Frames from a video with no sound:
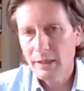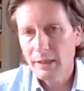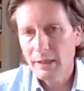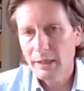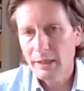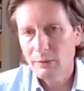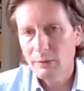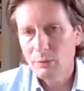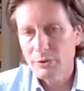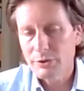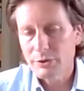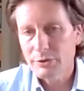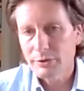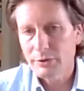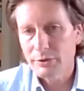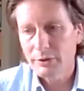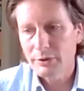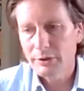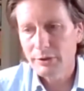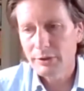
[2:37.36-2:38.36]
it was
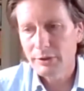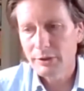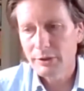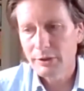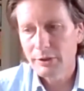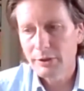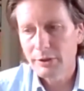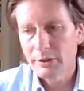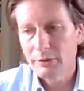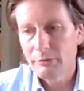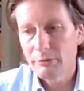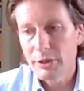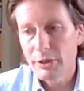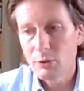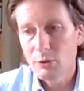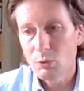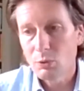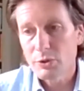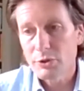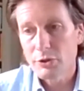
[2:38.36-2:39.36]
the
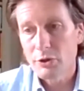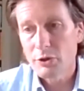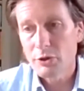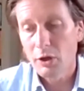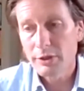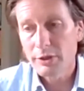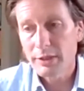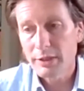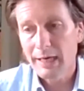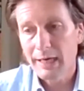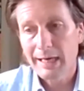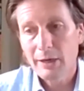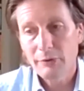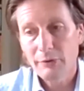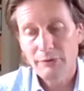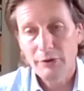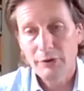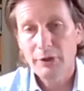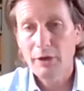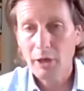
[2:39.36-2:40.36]
renewal was not allowed
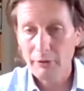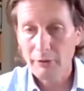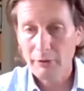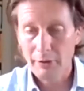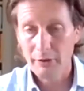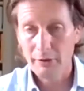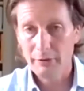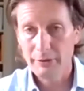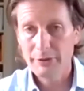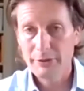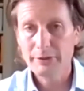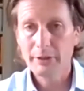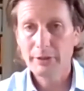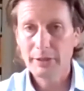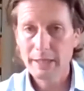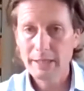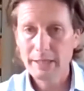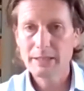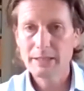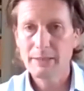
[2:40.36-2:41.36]
for the current owners, and
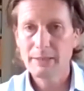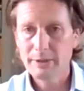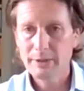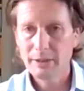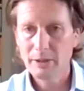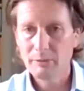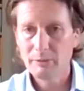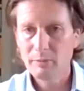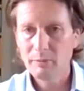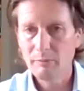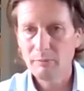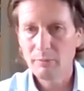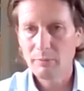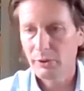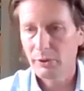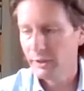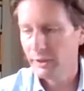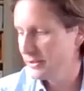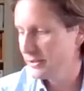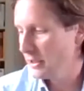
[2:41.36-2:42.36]
he stepped in and
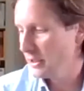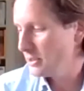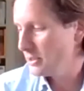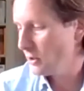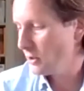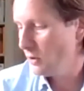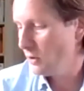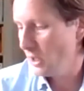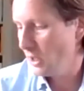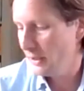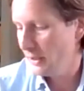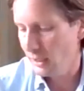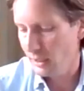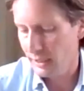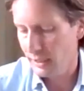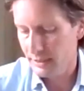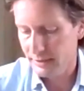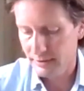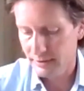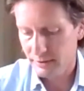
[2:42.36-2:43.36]
put it in. So he's acquired that
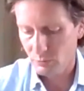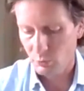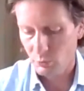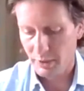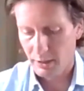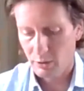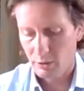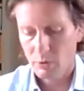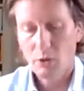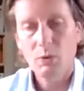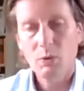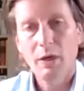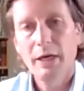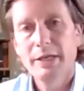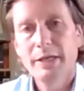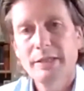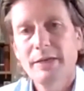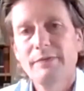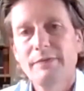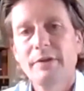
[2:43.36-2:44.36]
license, and we're going to acquire
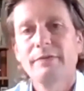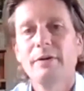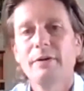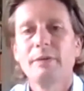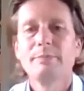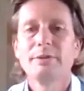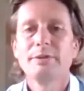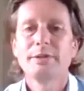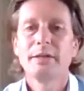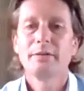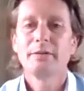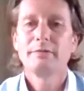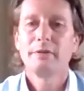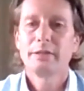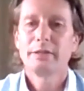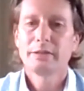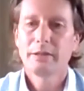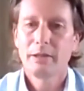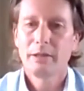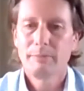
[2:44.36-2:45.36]
75% of
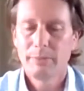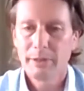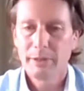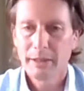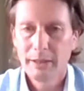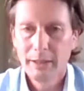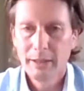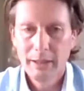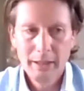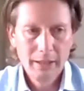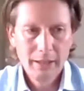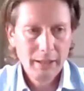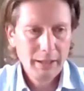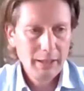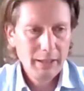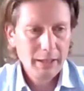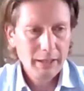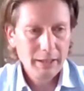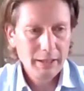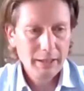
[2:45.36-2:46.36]
his
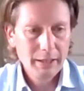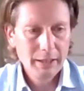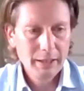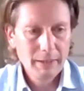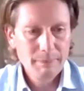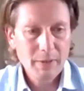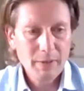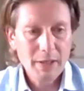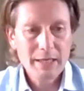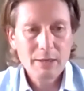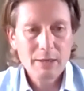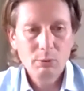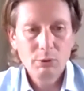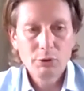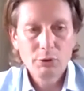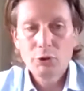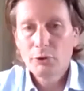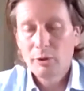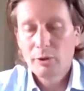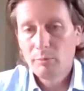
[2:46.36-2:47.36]
company. And he will
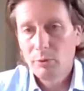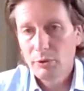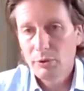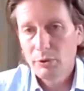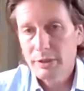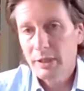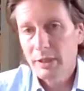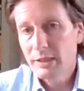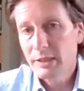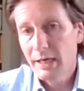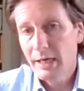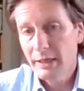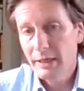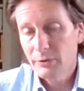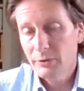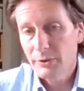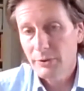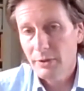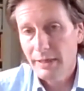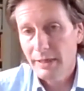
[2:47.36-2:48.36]
join the board as our
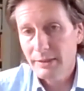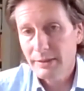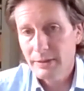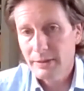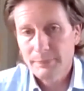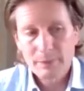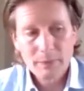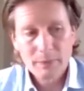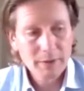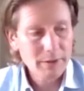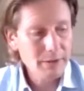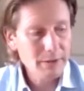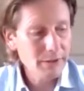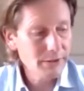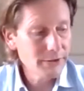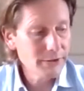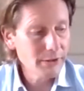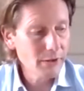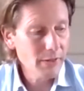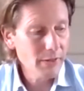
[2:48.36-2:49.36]
technical director.
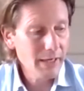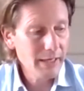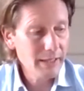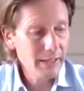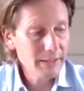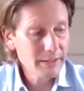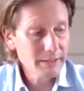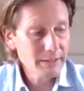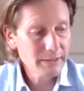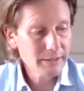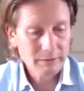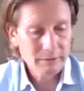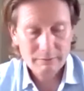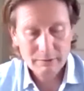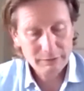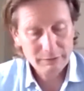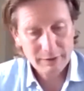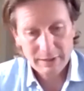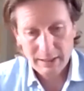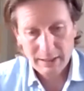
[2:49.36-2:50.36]
So that is
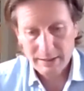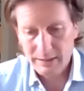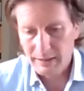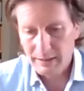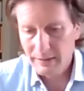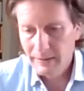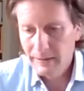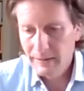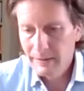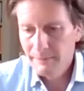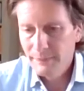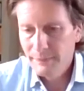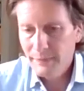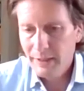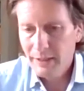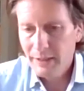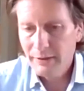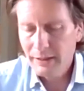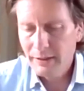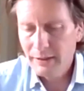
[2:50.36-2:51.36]
fantastic.
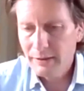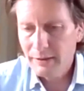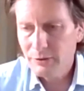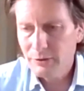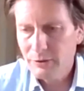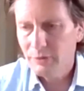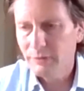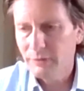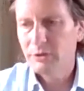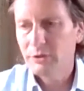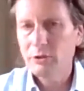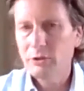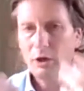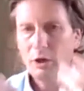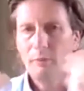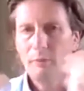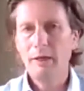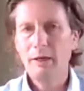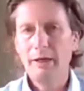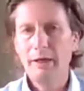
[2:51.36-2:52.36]
I think sort of as a
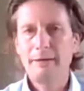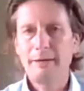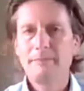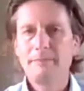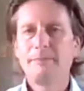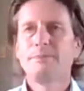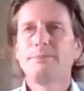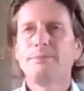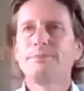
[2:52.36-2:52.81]
top line